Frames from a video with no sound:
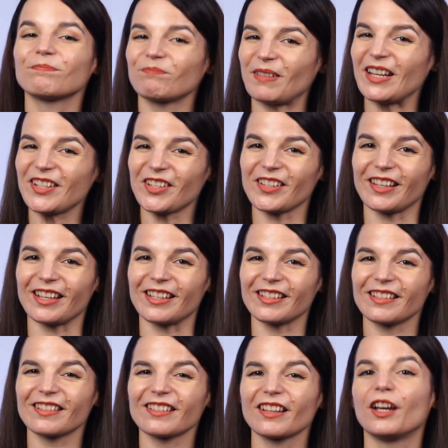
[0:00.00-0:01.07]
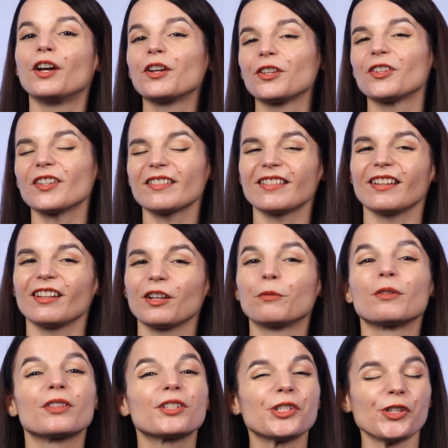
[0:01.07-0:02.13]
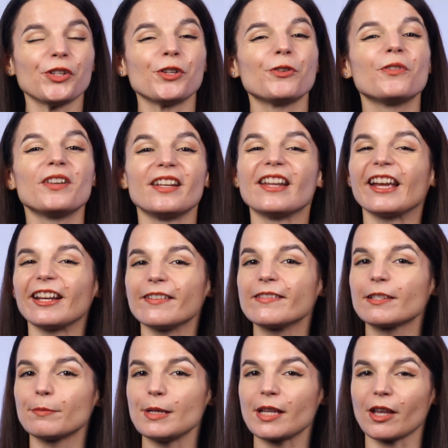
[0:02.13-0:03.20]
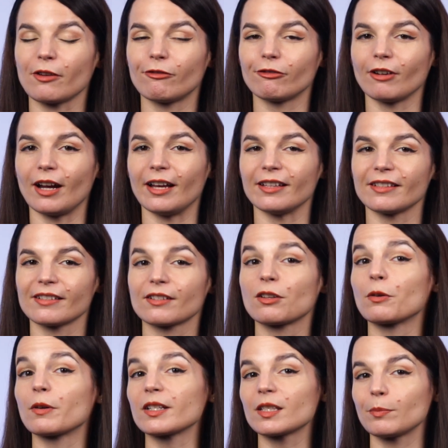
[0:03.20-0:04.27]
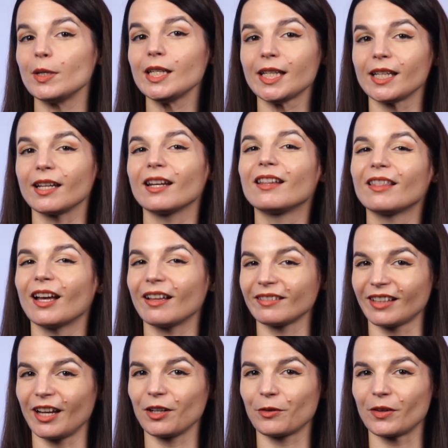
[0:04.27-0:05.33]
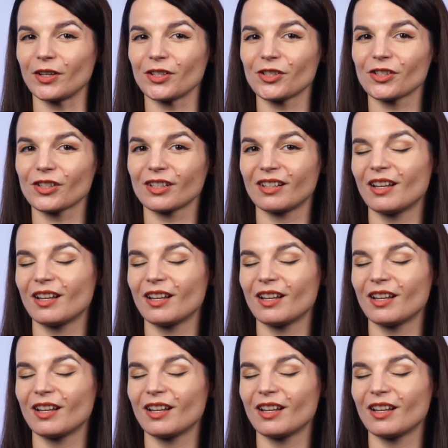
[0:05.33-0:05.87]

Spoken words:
Picture this. You're sitting with two native speaking friends who are speaking in that language.